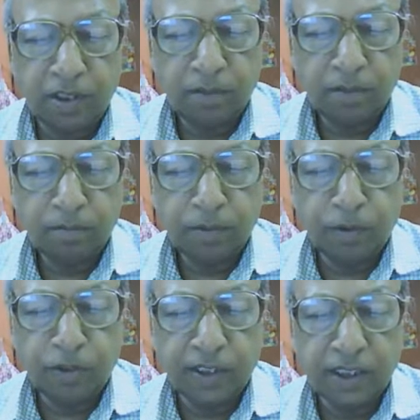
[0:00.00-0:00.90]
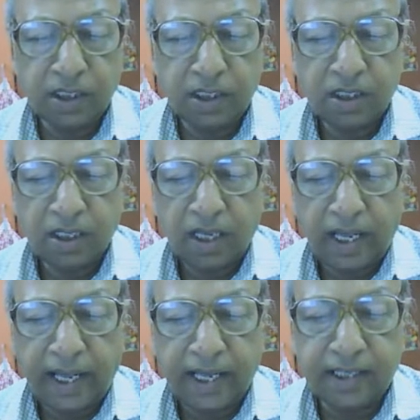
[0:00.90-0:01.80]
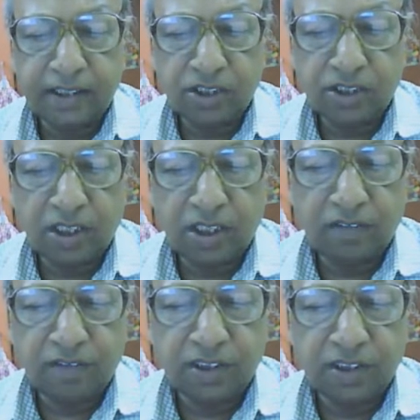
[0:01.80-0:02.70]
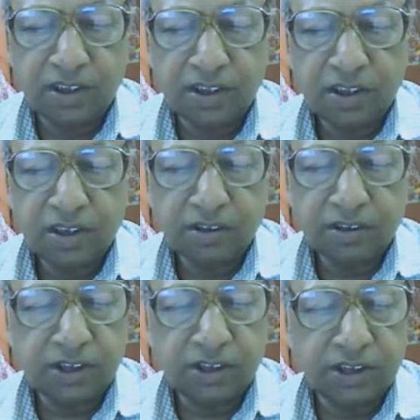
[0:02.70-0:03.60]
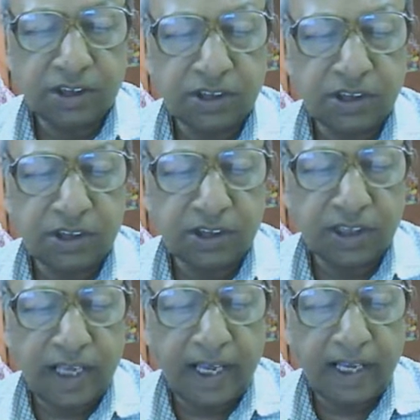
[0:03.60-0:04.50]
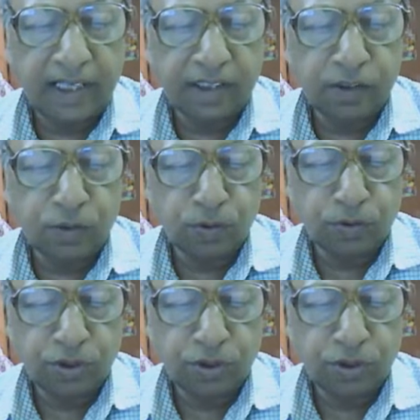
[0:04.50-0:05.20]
poor and loved justice and truth.